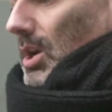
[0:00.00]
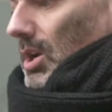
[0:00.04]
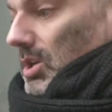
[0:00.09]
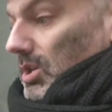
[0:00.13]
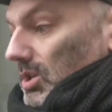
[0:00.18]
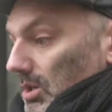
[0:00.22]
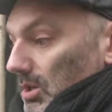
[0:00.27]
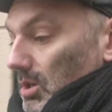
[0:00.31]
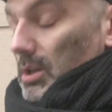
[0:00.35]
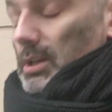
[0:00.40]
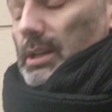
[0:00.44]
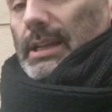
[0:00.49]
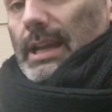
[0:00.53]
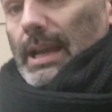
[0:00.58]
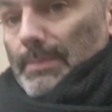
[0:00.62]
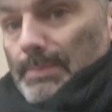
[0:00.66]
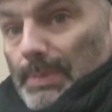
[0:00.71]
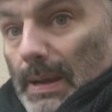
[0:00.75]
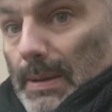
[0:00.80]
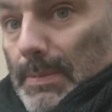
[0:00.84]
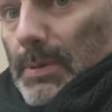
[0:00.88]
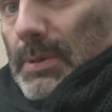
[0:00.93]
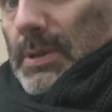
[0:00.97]
you've got to get
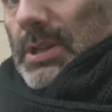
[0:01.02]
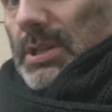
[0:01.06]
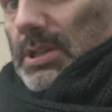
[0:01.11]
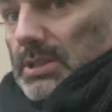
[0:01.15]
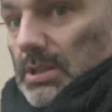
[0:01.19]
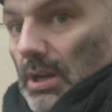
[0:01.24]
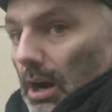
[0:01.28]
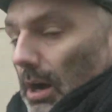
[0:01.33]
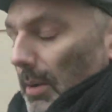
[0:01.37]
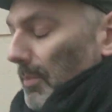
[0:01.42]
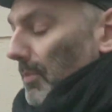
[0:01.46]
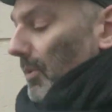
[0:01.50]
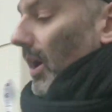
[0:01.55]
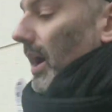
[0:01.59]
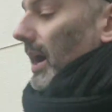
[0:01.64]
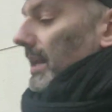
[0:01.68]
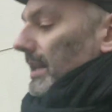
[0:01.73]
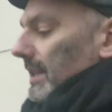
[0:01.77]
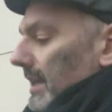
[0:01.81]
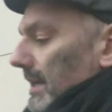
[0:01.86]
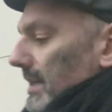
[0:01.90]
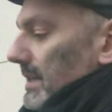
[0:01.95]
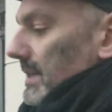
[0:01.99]
people to stop right
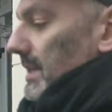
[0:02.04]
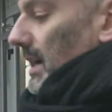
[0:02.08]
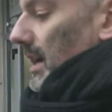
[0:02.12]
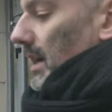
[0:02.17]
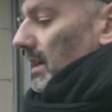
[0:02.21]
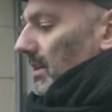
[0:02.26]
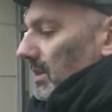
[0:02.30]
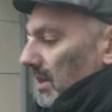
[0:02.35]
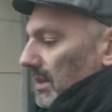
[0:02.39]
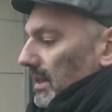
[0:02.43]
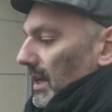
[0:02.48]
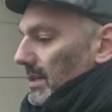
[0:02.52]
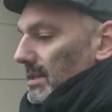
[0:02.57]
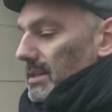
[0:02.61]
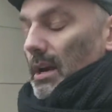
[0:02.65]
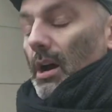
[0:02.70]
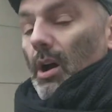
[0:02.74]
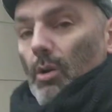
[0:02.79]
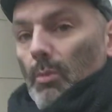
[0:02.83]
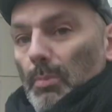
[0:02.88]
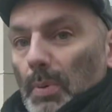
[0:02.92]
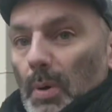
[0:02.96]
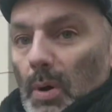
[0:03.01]
that's uh, that's the
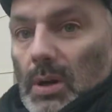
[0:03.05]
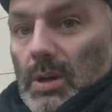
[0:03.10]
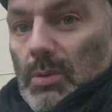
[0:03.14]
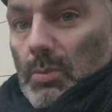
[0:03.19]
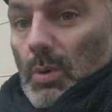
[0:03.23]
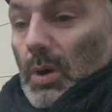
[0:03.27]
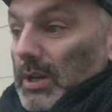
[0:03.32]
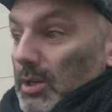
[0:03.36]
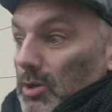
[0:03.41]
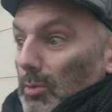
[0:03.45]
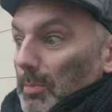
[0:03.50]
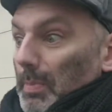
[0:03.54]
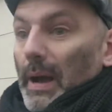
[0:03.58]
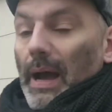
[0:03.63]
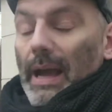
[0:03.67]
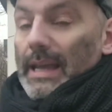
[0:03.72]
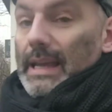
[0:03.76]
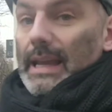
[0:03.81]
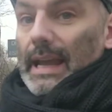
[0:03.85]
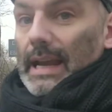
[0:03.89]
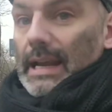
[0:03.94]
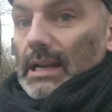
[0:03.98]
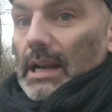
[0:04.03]
whole point why you're
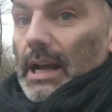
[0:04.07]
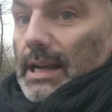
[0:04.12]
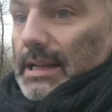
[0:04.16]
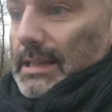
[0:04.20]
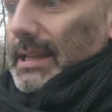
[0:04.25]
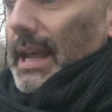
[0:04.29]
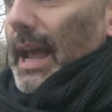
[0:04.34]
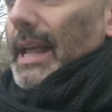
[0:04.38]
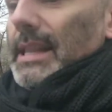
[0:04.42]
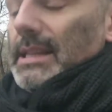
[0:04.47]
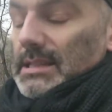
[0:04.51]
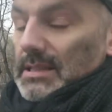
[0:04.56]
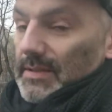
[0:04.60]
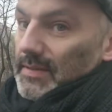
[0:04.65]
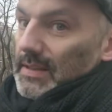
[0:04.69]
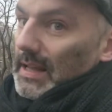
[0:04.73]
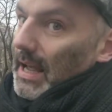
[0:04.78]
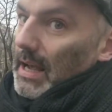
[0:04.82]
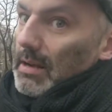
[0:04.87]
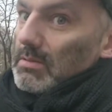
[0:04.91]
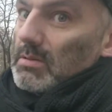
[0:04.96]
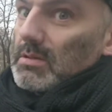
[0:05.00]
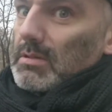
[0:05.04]
paying like tens of
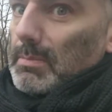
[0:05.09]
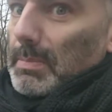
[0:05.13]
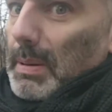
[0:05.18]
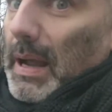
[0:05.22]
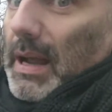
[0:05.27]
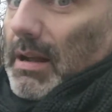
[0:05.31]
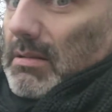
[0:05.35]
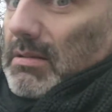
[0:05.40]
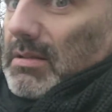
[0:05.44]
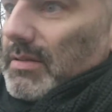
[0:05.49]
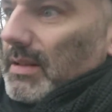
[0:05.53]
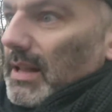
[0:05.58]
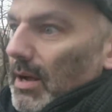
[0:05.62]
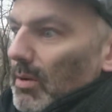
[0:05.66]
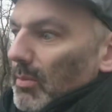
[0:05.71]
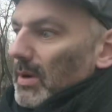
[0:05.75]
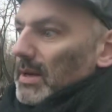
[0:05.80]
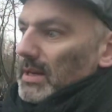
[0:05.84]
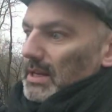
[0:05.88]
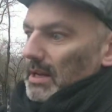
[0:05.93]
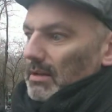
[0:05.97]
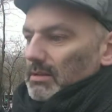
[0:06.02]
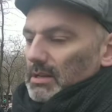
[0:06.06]
thousands of pounds for that
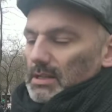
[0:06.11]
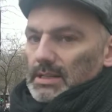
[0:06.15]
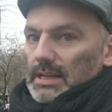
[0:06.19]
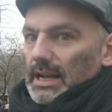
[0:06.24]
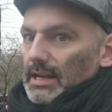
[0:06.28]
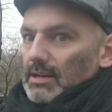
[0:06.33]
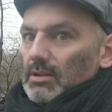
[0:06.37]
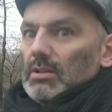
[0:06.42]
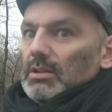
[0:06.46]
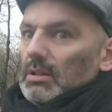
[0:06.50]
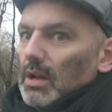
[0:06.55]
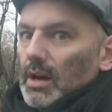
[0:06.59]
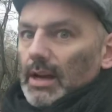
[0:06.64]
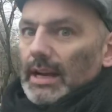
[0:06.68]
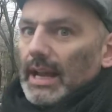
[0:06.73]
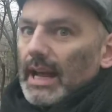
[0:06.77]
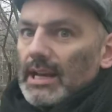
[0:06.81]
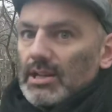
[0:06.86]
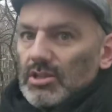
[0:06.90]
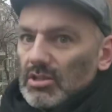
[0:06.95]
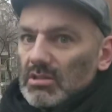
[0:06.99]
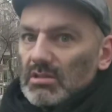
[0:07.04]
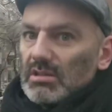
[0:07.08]
window that say an online
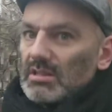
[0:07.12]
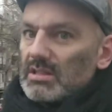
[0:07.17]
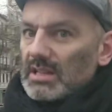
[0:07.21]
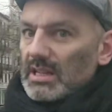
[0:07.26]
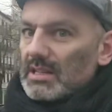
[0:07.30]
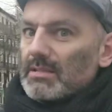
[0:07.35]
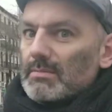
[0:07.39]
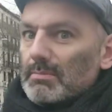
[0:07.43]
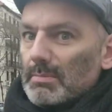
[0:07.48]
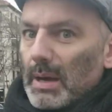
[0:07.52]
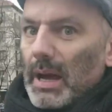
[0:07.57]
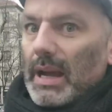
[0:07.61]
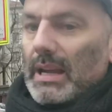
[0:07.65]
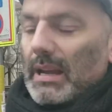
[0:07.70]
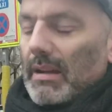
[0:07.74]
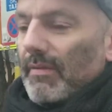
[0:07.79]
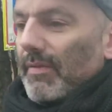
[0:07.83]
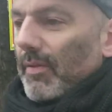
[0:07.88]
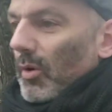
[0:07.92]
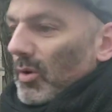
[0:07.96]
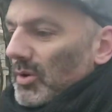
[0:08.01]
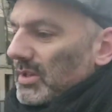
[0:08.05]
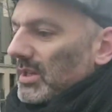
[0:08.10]
agent just isn't paying
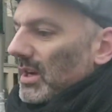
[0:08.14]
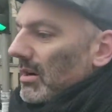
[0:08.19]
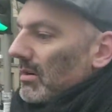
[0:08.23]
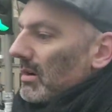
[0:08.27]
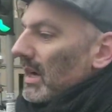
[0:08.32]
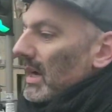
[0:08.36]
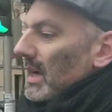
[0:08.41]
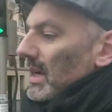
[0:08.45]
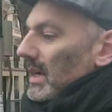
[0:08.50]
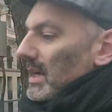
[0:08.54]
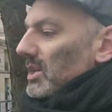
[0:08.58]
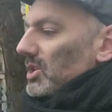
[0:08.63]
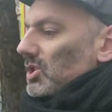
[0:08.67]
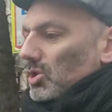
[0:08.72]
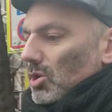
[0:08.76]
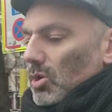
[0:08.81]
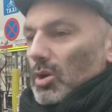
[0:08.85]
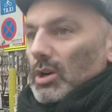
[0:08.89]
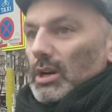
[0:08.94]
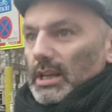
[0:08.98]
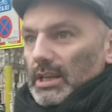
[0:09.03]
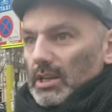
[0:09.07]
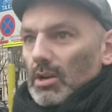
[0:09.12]
for so
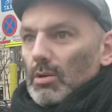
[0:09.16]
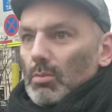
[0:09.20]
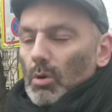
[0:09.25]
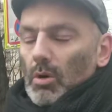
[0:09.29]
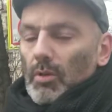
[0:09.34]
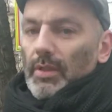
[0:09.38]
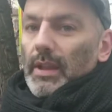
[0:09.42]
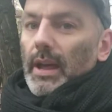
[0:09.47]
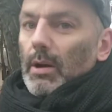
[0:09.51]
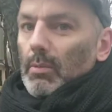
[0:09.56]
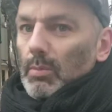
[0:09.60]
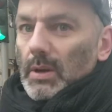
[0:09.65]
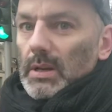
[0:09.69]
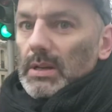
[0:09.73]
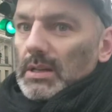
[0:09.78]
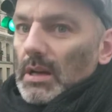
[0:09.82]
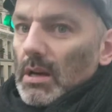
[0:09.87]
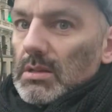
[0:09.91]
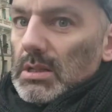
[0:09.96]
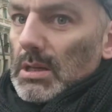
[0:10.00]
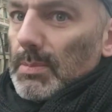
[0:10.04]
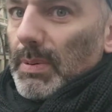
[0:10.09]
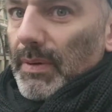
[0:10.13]
surely you want that window
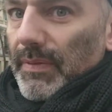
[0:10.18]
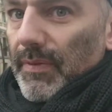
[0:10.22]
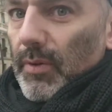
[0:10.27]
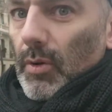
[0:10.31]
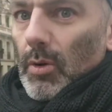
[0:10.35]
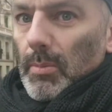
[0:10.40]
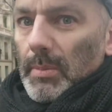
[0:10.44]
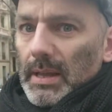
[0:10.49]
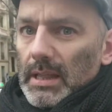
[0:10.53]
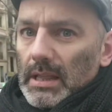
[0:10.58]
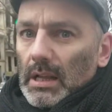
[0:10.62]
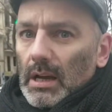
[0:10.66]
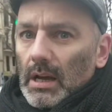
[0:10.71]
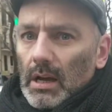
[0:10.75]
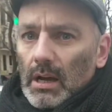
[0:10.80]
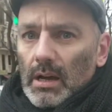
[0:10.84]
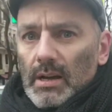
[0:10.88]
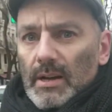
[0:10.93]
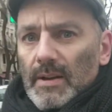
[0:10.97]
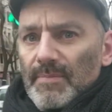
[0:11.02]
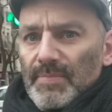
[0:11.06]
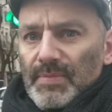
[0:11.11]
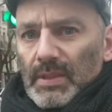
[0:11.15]
to perform in the
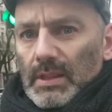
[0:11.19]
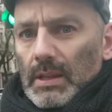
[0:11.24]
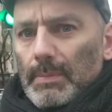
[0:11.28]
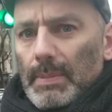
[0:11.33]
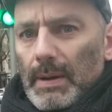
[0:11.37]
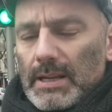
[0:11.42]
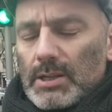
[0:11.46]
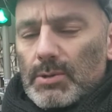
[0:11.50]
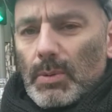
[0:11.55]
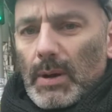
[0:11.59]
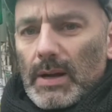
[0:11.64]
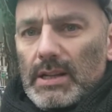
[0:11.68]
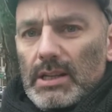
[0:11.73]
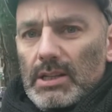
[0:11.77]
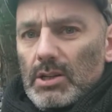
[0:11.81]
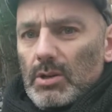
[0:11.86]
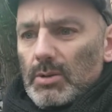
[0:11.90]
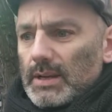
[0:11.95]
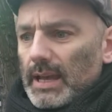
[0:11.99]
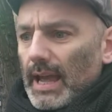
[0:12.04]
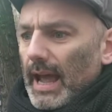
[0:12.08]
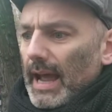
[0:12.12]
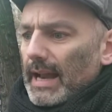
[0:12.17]
the best way that you
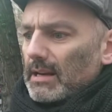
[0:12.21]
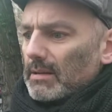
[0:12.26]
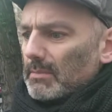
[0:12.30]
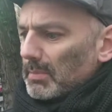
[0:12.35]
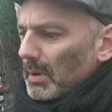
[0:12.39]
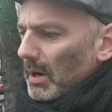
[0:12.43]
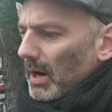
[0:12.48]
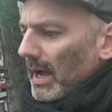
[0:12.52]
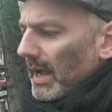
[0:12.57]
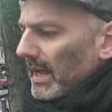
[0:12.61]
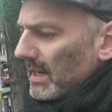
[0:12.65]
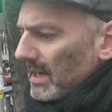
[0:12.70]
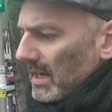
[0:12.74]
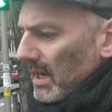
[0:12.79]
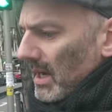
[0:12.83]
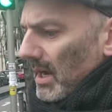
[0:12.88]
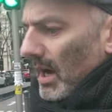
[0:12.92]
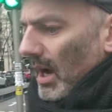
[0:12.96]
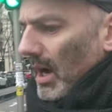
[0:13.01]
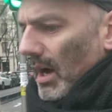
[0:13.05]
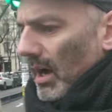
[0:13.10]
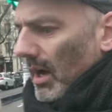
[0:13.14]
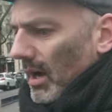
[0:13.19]
can and by
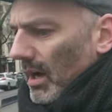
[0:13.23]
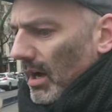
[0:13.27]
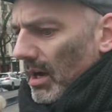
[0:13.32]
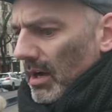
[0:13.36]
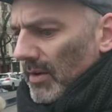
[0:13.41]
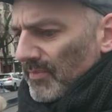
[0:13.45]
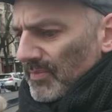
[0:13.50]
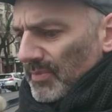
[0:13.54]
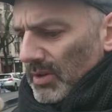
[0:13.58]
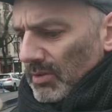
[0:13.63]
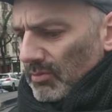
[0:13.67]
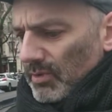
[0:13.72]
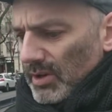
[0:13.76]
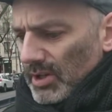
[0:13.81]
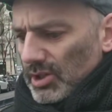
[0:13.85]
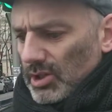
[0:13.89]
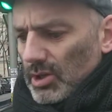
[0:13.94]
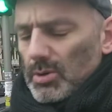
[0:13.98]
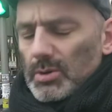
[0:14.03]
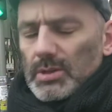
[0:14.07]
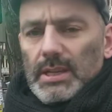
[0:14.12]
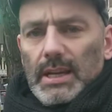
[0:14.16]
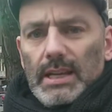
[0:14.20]
uh,
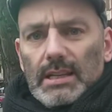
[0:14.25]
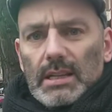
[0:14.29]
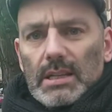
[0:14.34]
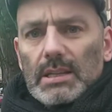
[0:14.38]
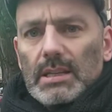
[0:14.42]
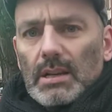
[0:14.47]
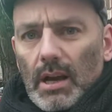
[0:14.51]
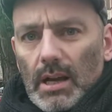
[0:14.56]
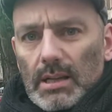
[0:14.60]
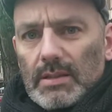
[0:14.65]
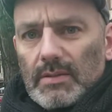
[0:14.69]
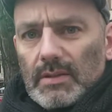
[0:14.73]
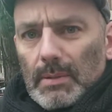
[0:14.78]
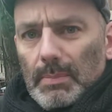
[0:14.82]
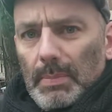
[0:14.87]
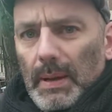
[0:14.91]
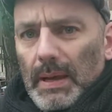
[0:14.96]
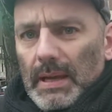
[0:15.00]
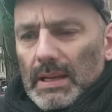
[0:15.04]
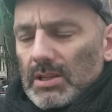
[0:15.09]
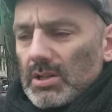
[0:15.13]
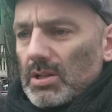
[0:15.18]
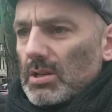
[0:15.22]
reducing the size of the
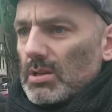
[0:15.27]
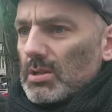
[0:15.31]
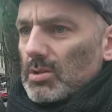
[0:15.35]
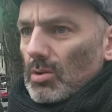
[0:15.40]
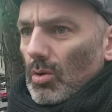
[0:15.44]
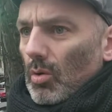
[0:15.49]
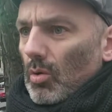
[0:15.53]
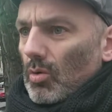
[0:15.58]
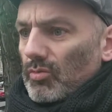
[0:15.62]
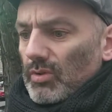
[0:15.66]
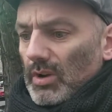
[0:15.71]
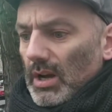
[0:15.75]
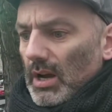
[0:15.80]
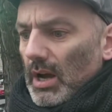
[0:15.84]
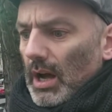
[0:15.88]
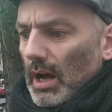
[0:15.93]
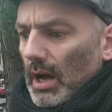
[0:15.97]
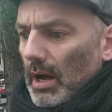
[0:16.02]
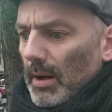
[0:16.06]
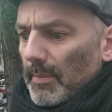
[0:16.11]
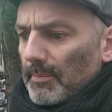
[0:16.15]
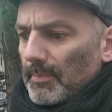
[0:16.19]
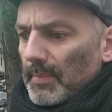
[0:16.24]
pictures or
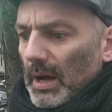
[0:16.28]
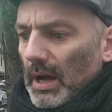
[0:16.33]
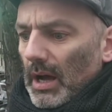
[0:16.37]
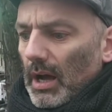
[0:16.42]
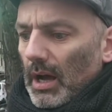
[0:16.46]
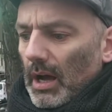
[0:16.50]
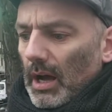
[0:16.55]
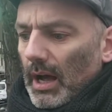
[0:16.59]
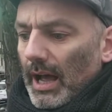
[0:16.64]
um, uh,